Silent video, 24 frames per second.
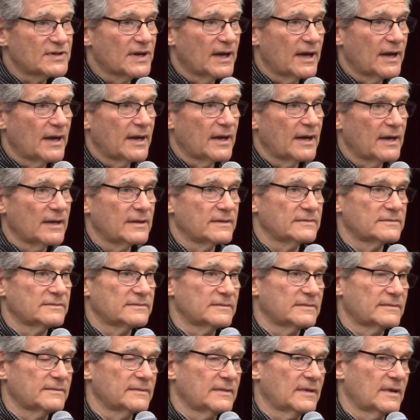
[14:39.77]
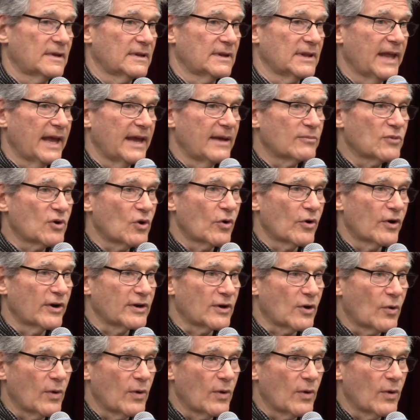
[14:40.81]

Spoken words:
LabCorp and